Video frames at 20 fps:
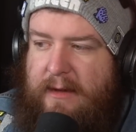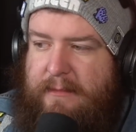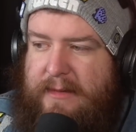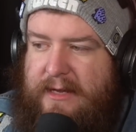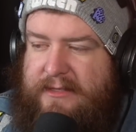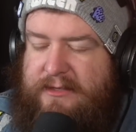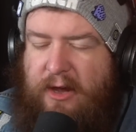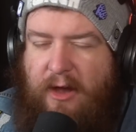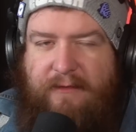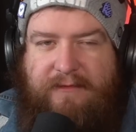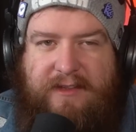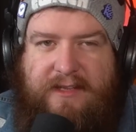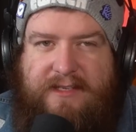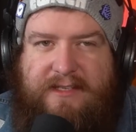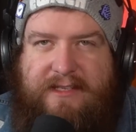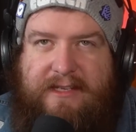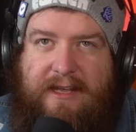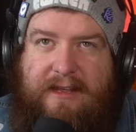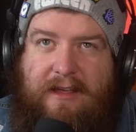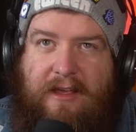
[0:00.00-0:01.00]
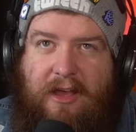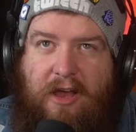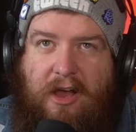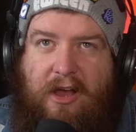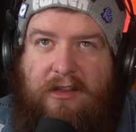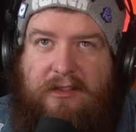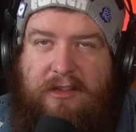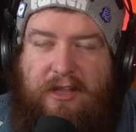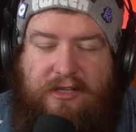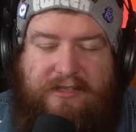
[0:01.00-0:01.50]
It's obviously
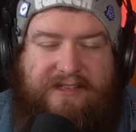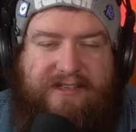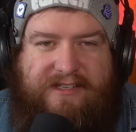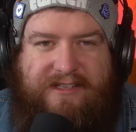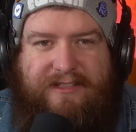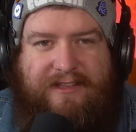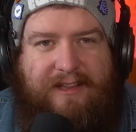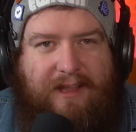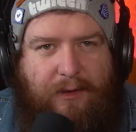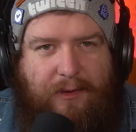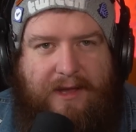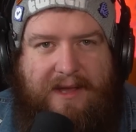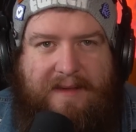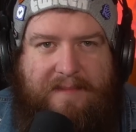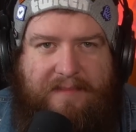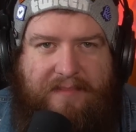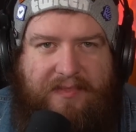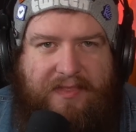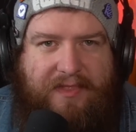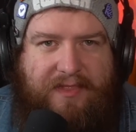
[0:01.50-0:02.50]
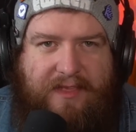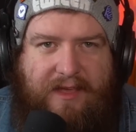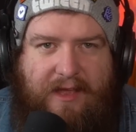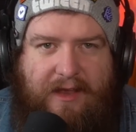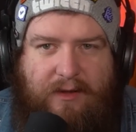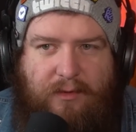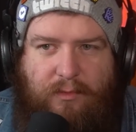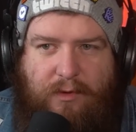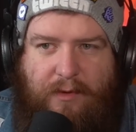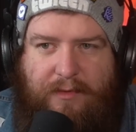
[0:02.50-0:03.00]
a lot slower
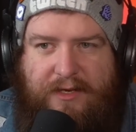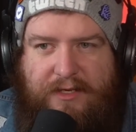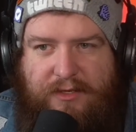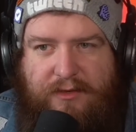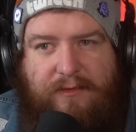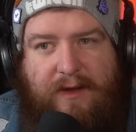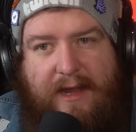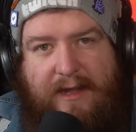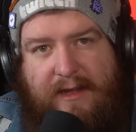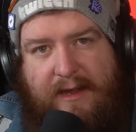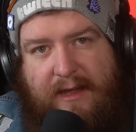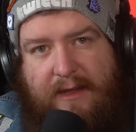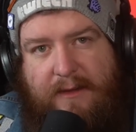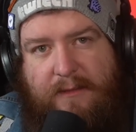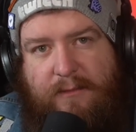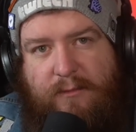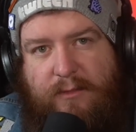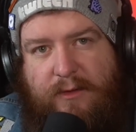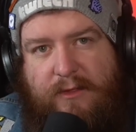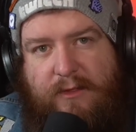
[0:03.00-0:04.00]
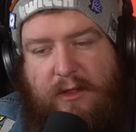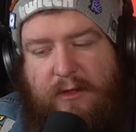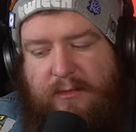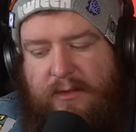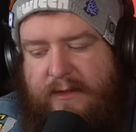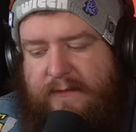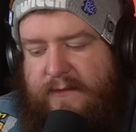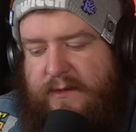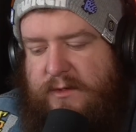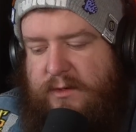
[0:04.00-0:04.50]
than what we do right now with
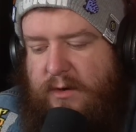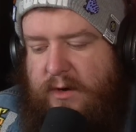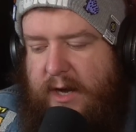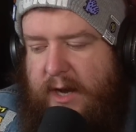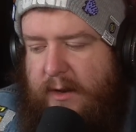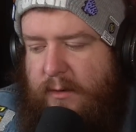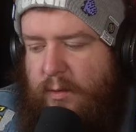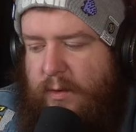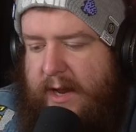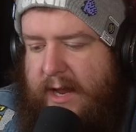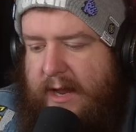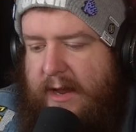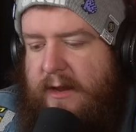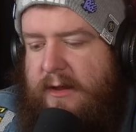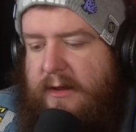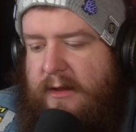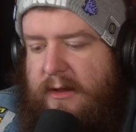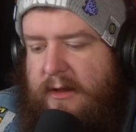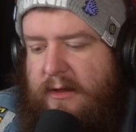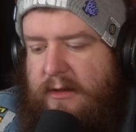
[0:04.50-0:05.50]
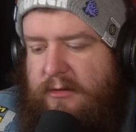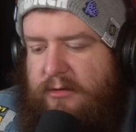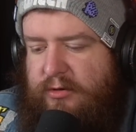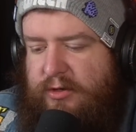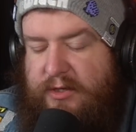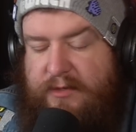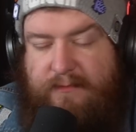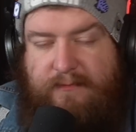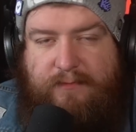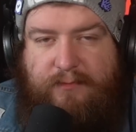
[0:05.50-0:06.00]
global inventory, where you
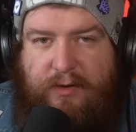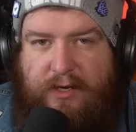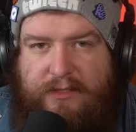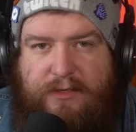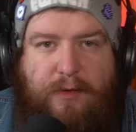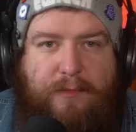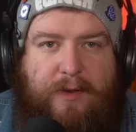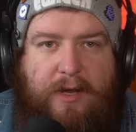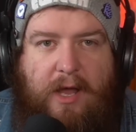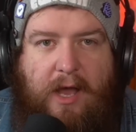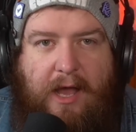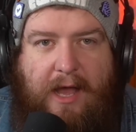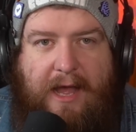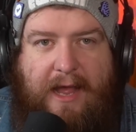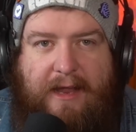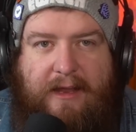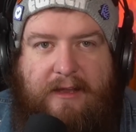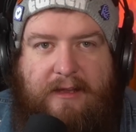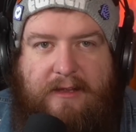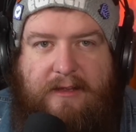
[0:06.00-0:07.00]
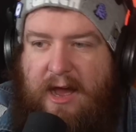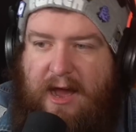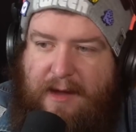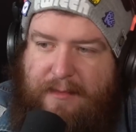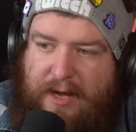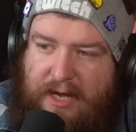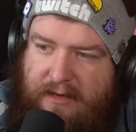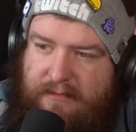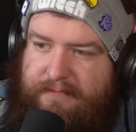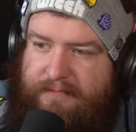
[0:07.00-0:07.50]
just press open I,
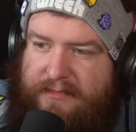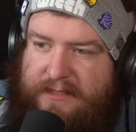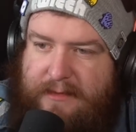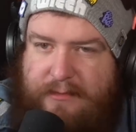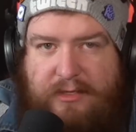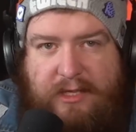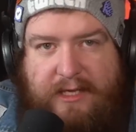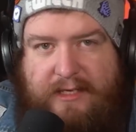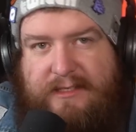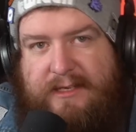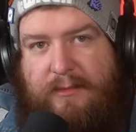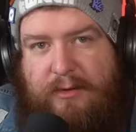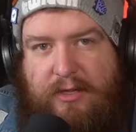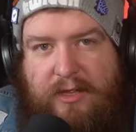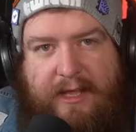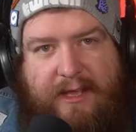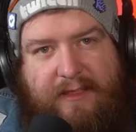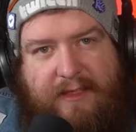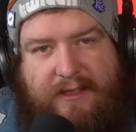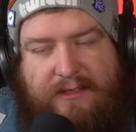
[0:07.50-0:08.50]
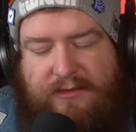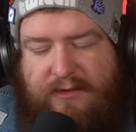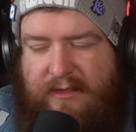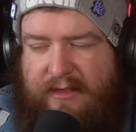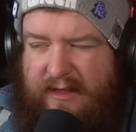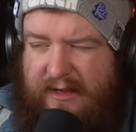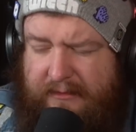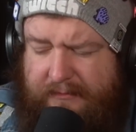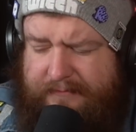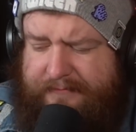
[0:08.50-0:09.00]
armor, double click, that sort of
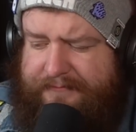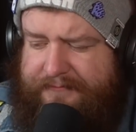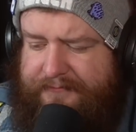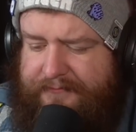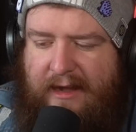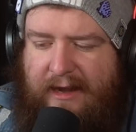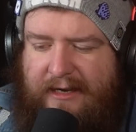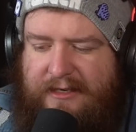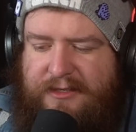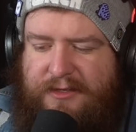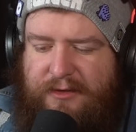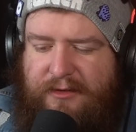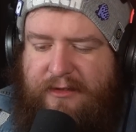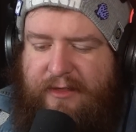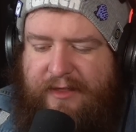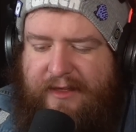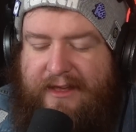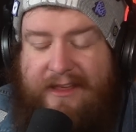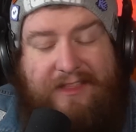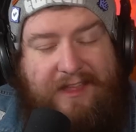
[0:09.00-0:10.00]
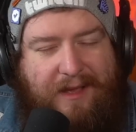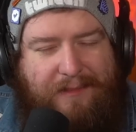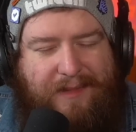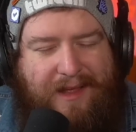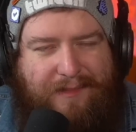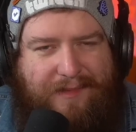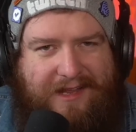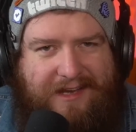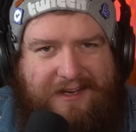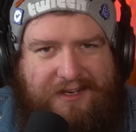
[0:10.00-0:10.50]
thing. And I do think that
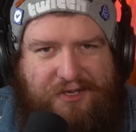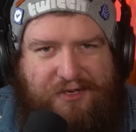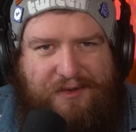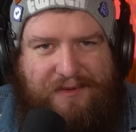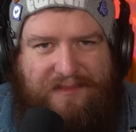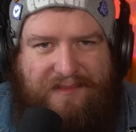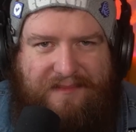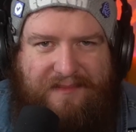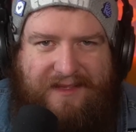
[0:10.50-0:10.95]
may be an issue.